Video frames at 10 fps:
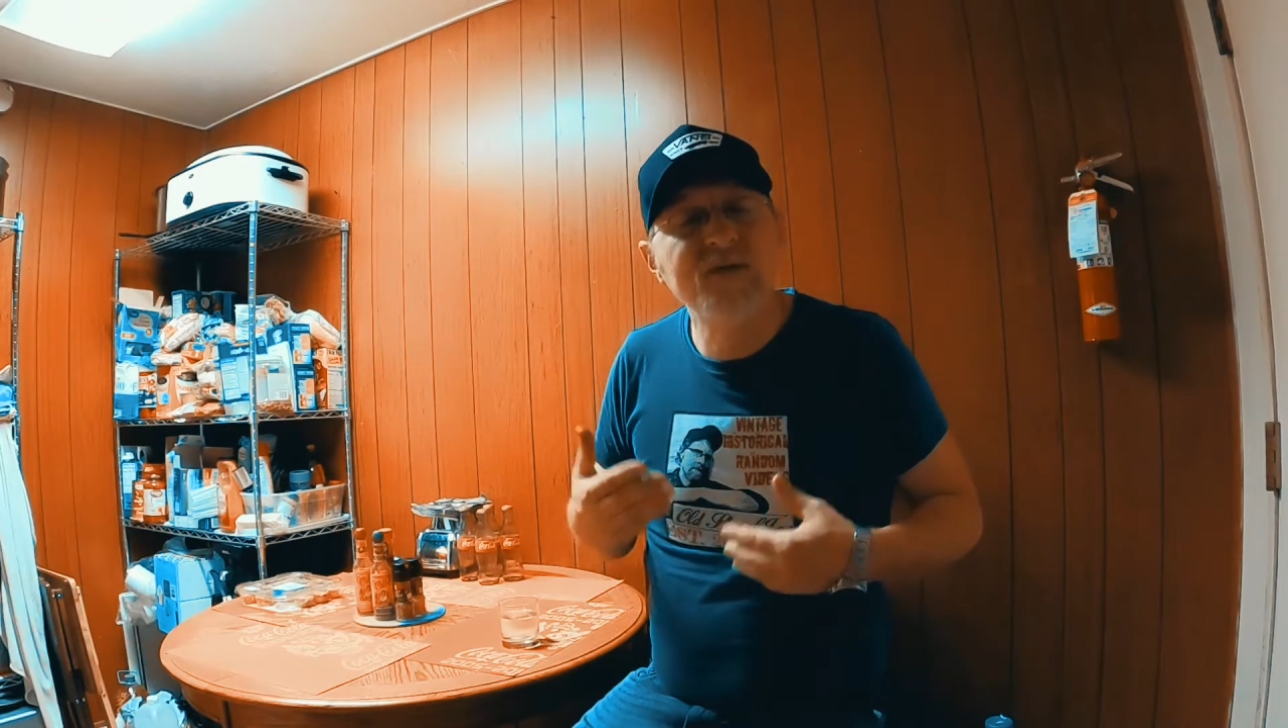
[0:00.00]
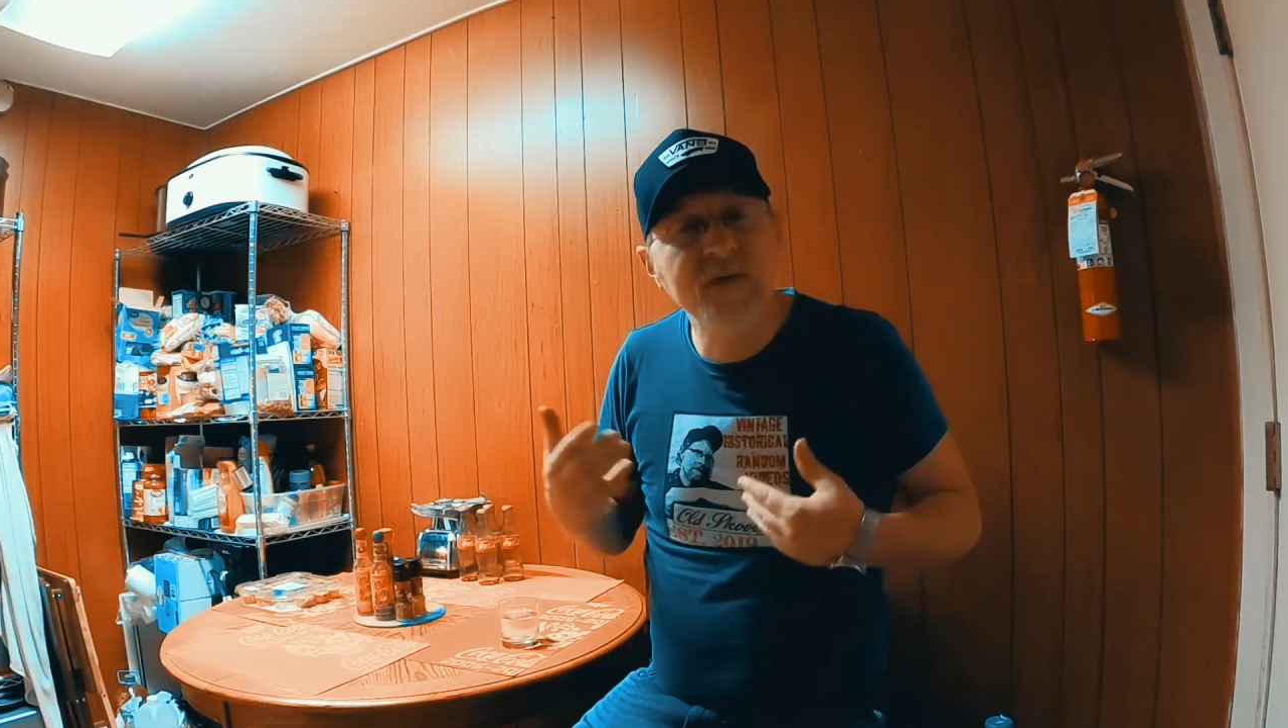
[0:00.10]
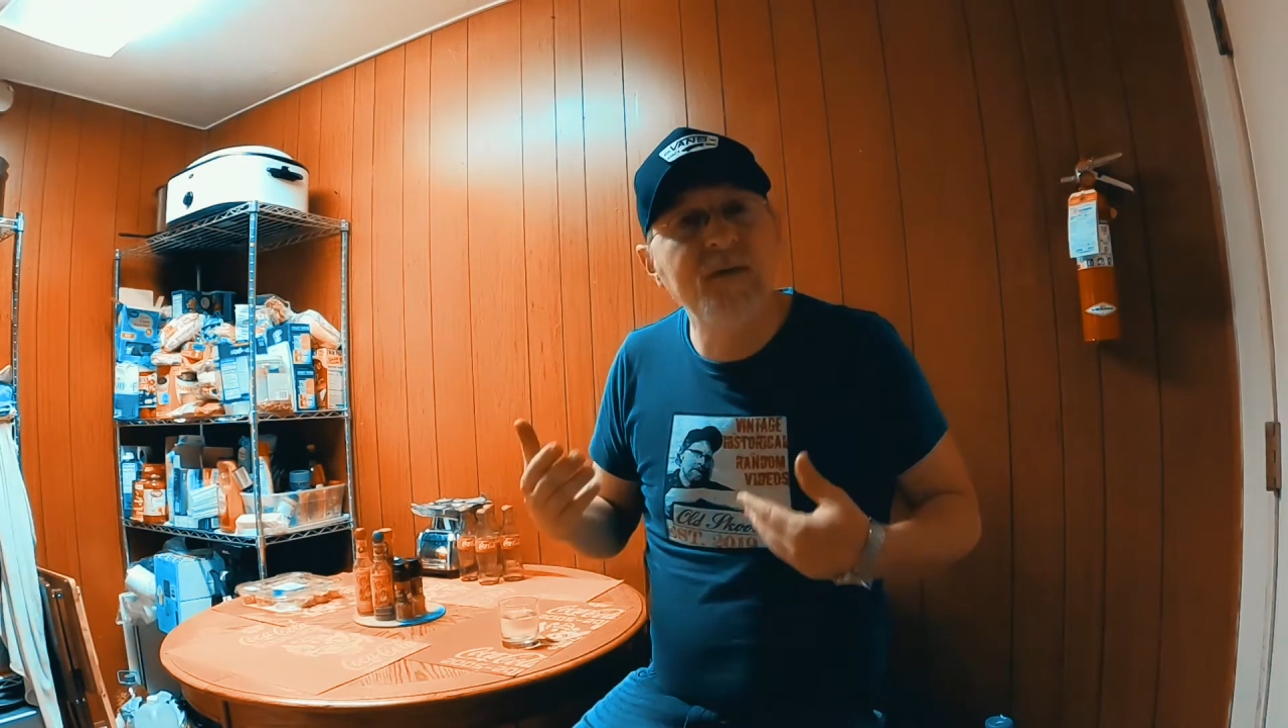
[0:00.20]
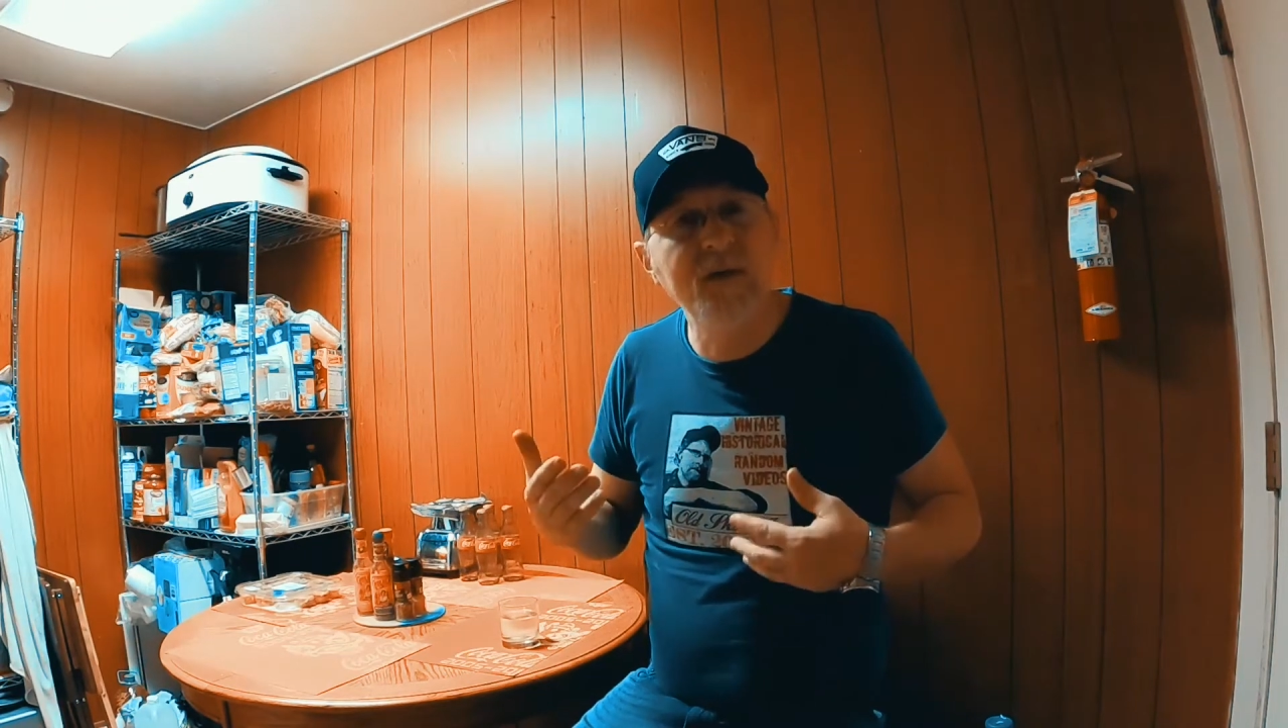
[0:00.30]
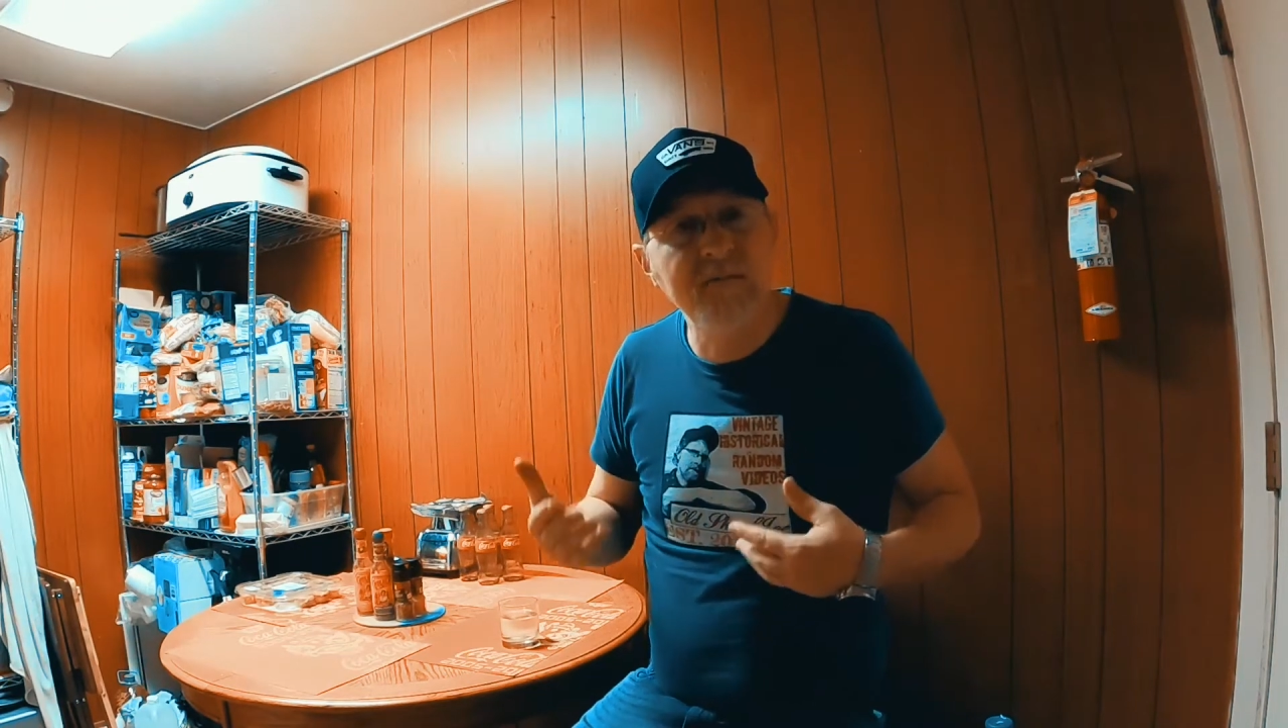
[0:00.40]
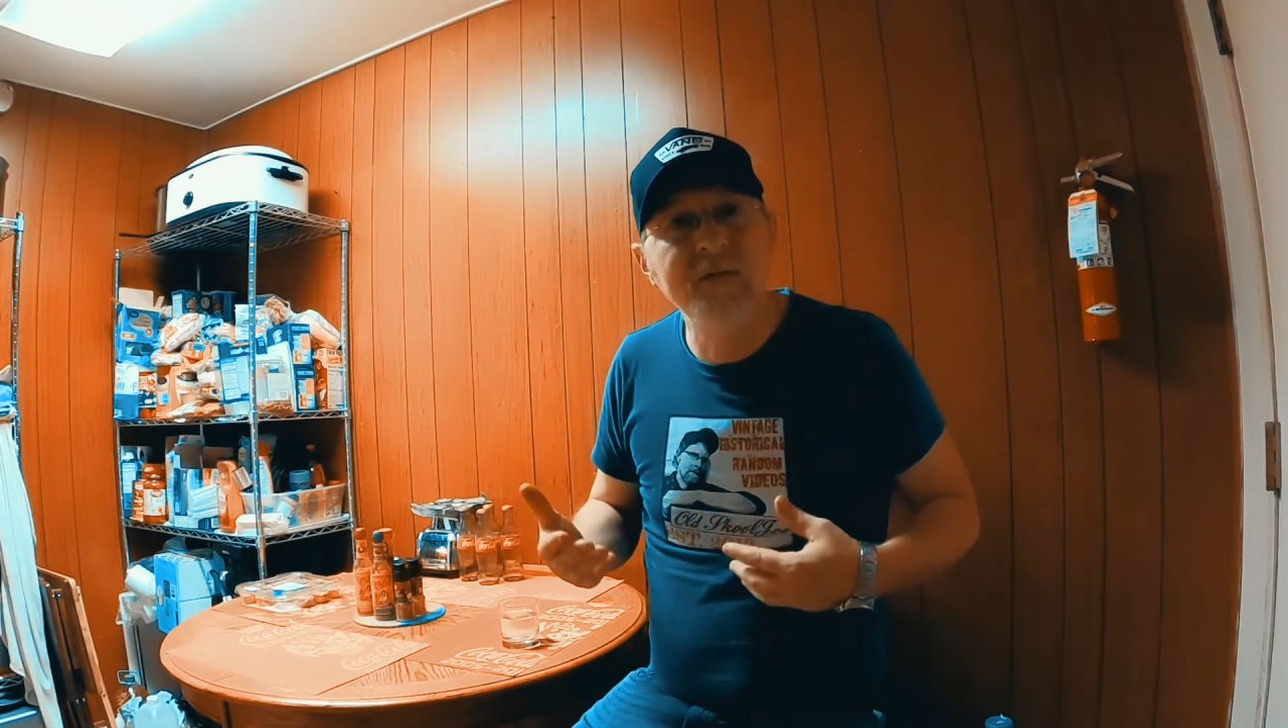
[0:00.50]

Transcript: Sunday